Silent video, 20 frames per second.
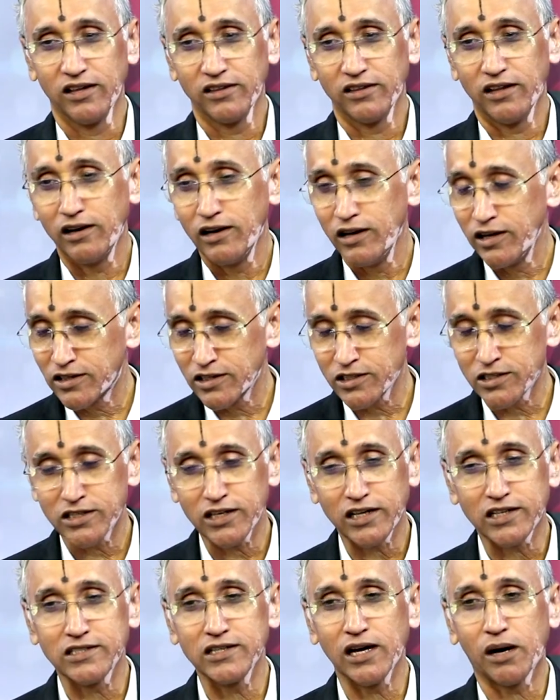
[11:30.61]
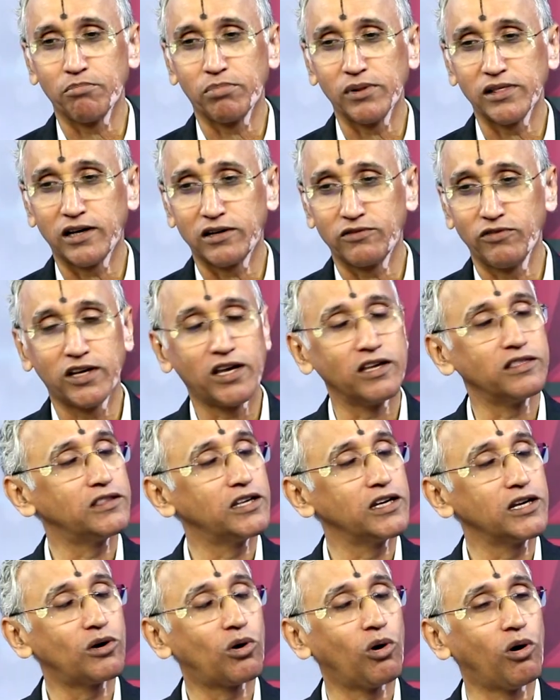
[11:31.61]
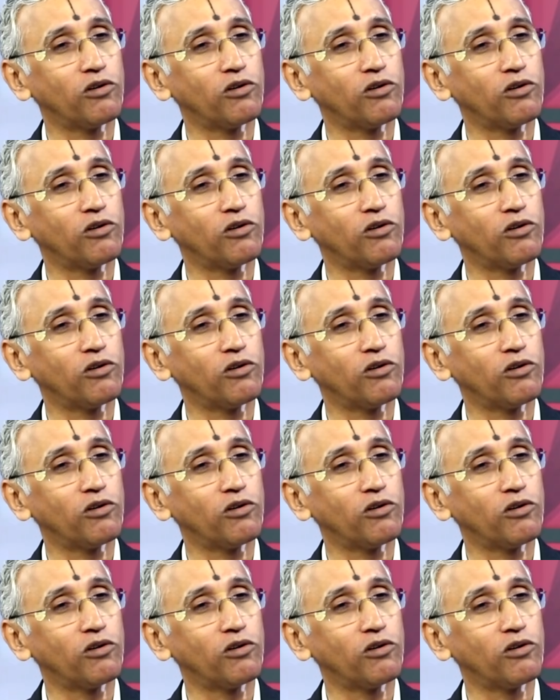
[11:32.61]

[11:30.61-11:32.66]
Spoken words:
The latest example that we can think